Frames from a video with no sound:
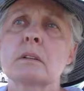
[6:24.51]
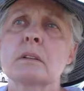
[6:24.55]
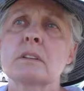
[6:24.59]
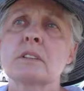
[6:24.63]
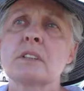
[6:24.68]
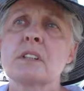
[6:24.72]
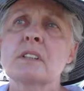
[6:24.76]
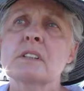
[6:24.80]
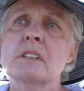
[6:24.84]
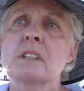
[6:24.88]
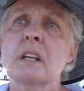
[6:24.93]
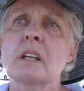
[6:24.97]

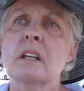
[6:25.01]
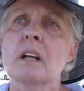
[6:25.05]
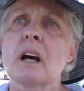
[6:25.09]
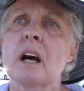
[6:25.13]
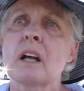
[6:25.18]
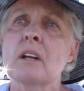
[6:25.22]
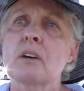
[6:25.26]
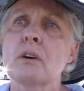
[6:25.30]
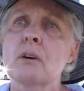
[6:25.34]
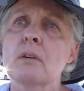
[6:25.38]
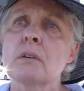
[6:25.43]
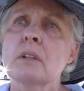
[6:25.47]
She said,
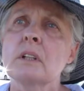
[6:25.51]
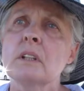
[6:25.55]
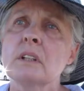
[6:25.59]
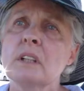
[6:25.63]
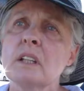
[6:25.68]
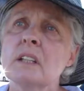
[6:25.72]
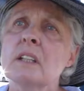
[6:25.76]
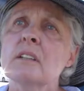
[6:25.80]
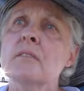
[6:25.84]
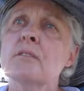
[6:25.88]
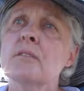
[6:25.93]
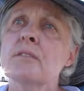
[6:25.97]
I only
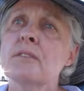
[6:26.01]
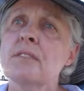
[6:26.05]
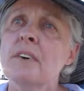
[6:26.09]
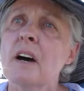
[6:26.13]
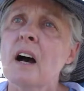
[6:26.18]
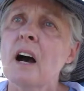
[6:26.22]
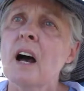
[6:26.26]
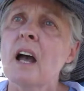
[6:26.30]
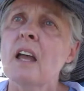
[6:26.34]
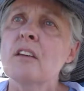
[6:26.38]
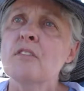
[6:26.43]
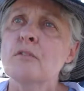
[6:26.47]
needed
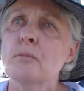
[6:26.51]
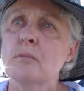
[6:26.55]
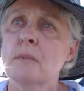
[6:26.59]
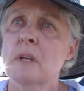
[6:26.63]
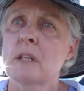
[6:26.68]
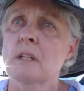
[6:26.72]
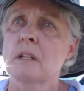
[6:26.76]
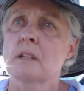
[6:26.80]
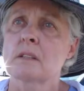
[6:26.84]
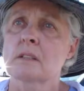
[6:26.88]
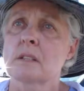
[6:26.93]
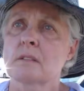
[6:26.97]
5
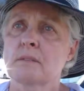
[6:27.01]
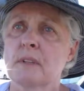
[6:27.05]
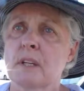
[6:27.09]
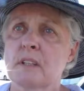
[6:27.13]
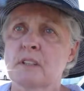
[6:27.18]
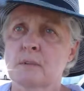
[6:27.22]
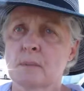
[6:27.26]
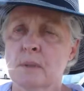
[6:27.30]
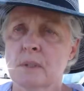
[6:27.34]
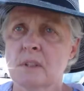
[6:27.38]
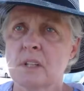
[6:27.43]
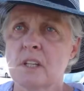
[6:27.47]
minutes of
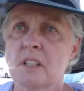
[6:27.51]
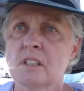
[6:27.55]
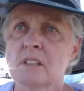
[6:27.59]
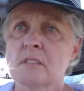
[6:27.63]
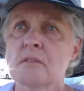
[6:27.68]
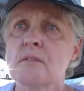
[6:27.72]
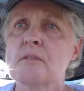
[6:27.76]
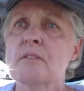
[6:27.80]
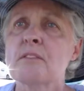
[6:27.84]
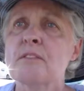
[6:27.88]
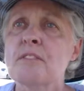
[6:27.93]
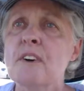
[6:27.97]
explanation.
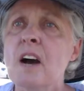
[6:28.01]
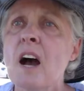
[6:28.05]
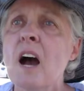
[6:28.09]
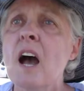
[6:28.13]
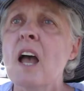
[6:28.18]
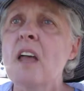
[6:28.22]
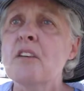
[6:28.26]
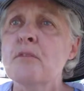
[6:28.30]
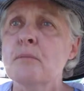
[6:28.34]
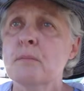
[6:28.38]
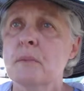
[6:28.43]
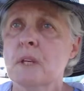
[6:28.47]

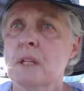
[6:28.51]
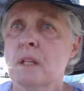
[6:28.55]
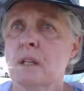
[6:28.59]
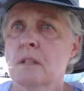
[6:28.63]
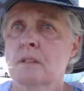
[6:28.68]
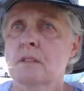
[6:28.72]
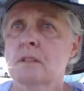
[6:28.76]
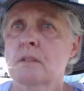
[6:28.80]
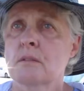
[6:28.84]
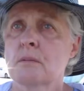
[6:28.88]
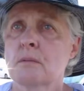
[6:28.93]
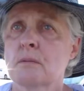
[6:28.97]
5
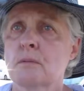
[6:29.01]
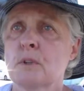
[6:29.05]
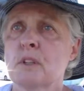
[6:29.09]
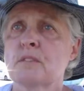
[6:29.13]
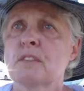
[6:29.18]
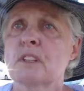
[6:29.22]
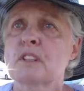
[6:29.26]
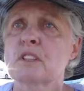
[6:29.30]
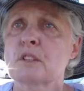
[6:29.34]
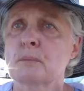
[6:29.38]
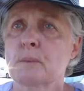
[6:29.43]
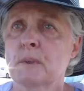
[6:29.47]
minutes would
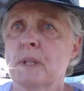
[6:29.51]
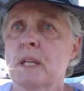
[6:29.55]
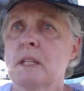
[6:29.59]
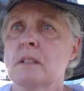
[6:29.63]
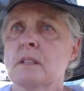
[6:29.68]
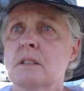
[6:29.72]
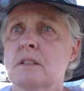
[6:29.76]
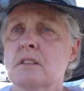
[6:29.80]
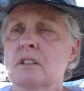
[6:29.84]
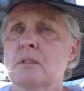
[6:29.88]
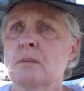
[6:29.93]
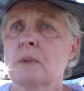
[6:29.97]
have explained
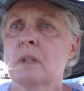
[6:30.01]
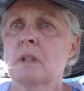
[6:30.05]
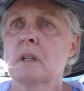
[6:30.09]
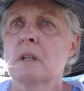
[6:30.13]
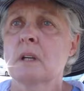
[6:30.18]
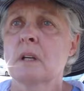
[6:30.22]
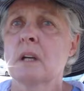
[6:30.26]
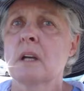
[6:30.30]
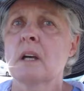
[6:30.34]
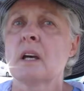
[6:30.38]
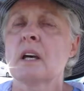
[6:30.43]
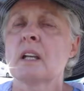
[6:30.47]
it to me,
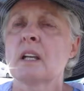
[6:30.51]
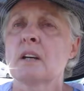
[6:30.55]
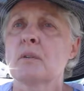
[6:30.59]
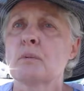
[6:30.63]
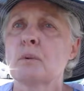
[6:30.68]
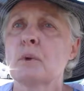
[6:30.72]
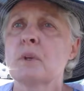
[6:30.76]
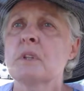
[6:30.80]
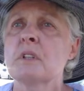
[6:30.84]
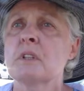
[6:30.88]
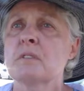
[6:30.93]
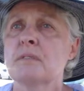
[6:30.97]
and I
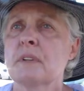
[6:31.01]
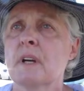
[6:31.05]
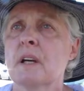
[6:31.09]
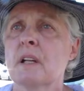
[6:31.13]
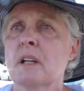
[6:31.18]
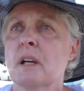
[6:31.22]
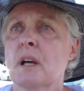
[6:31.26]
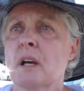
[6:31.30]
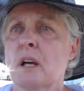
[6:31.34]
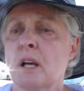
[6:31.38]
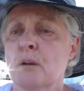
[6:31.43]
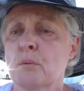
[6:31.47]
wouldn't
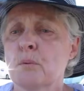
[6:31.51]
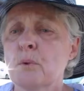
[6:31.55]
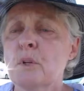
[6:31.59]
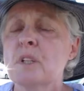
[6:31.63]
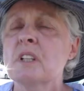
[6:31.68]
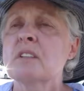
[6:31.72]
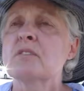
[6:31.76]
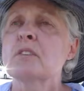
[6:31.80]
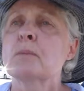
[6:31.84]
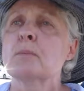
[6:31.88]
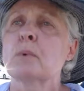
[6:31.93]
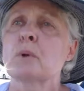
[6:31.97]

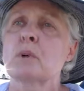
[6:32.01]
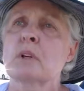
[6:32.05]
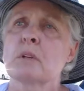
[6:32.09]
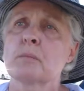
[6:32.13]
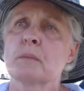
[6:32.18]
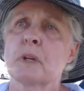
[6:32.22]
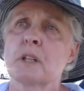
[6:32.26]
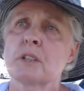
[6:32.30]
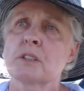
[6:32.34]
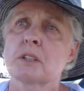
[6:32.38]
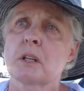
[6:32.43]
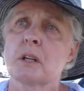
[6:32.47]
have aborted
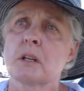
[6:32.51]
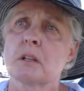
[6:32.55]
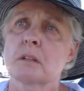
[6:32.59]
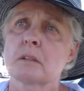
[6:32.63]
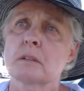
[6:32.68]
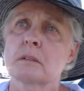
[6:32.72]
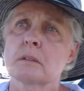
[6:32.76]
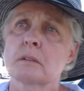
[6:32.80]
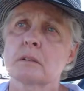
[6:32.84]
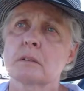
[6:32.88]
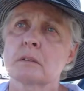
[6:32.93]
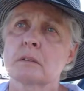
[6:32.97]
my child.
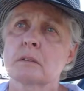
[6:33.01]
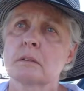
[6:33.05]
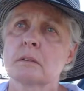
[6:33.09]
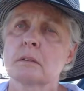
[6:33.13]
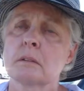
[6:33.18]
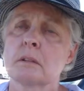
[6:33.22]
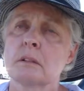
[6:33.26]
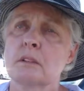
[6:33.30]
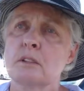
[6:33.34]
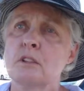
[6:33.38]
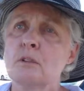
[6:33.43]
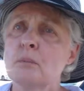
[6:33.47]

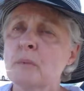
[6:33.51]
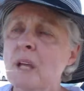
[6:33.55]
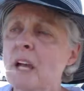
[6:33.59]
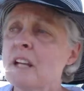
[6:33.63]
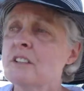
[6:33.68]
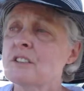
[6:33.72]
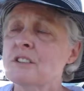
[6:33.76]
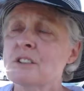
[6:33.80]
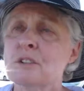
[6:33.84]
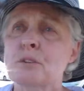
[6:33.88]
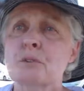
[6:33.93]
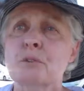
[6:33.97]
Can you
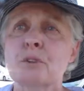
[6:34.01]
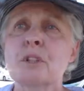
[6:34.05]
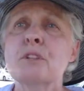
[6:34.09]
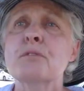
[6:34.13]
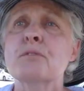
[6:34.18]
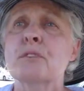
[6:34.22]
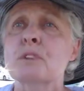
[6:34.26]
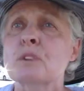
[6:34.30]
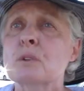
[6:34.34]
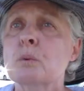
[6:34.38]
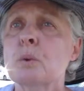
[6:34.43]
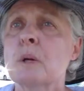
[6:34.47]
imagine the grief
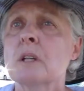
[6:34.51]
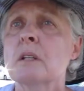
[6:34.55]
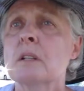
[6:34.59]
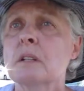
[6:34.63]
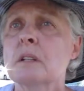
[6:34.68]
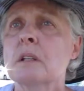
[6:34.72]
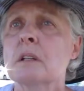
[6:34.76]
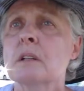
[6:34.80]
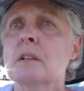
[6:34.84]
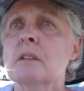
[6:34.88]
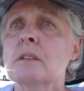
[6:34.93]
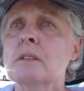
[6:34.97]
for 20
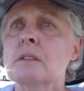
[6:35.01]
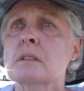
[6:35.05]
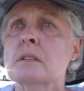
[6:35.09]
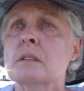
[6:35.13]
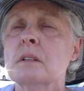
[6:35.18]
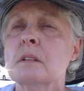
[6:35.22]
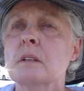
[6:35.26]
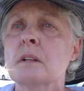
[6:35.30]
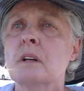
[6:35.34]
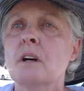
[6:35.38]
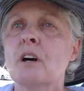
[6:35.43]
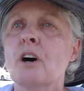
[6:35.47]
years?
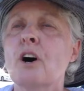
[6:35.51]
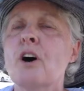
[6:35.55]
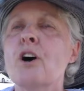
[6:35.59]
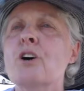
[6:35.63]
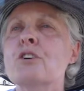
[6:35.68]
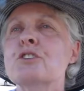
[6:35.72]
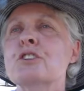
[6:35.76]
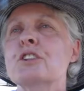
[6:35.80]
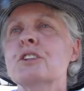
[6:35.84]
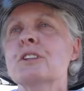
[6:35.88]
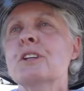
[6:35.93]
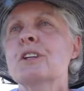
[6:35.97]
All
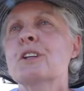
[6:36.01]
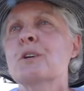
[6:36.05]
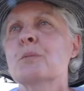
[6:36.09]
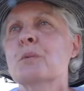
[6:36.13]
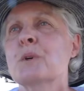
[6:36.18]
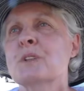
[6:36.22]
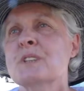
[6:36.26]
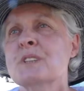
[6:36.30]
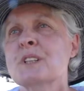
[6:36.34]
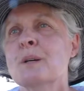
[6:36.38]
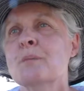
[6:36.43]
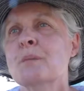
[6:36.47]
she needed
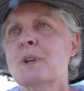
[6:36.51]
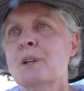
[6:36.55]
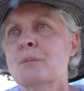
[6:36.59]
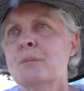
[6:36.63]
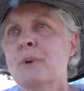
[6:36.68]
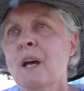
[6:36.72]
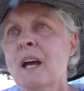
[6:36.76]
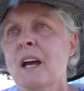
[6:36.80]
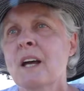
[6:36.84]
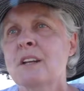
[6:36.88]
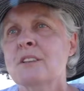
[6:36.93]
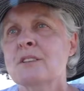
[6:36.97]
was some
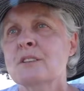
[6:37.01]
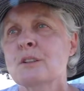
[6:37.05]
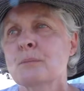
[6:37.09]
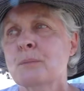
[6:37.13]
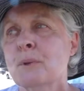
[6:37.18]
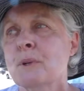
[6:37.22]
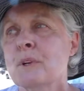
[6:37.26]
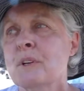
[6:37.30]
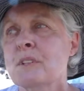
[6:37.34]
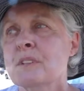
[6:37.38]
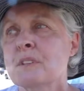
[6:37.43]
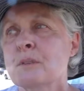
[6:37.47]
compassionate
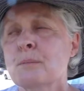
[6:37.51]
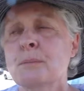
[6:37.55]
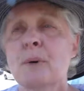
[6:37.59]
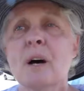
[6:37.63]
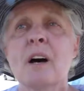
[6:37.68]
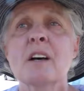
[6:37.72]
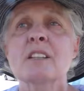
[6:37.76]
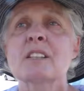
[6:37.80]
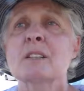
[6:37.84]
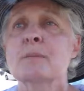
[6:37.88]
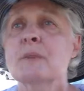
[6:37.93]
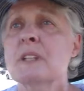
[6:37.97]
person,
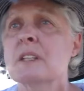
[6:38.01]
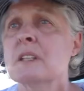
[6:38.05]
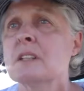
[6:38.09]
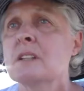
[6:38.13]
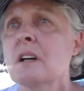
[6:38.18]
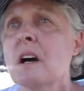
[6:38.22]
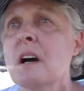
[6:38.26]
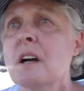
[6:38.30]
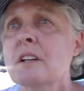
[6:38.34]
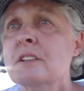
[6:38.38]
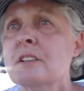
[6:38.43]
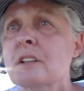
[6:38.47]
possibly the
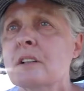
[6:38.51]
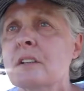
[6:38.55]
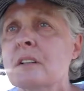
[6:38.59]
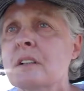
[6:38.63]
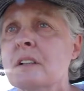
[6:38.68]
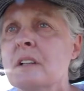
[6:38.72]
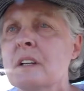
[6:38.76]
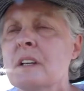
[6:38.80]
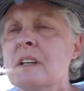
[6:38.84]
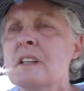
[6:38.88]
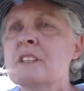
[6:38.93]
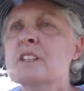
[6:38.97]
doctor,
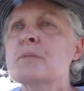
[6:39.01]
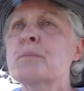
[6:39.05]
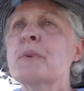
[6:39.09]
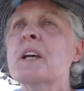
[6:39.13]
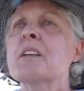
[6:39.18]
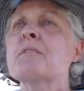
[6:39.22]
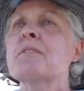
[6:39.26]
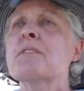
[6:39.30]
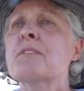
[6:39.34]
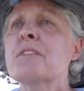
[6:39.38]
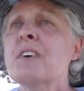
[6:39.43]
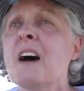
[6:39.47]

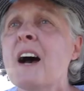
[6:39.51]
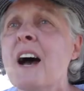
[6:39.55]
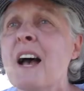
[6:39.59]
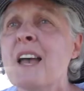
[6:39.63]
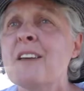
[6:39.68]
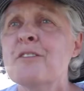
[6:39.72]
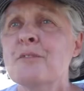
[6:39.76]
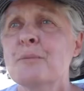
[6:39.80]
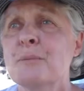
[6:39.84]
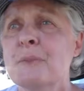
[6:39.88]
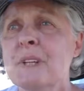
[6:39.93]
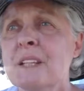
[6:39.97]
spend
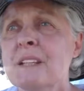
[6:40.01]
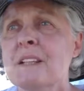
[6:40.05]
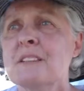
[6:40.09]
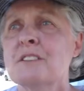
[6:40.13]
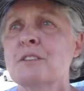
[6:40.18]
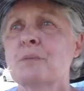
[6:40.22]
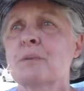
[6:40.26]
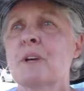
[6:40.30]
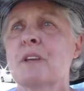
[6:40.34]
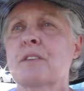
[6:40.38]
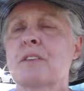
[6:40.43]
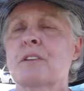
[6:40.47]
5
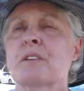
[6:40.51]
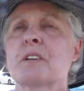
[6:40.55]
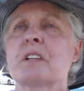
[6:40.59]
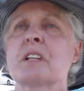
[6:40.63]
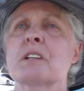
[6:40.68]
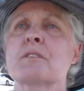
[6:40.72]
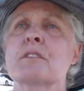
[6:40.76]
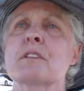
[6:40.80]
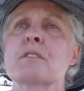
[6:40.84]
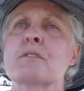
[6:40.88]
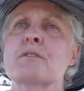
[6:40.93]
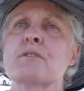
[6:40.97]
minutes with her and
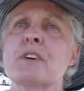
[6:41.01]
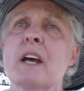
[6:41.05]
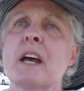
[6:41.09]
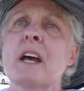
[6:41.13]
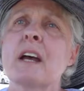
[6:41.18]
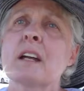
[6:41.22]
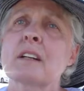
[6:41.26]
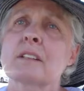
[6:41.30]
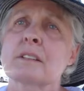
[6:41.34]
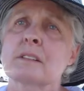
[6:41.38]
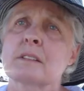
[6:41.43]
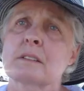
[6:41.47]
give her the
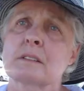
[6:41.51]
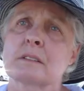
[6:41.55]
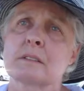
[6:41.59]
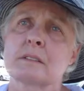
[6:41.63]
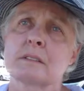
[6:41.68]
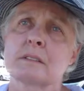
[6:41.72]
facts.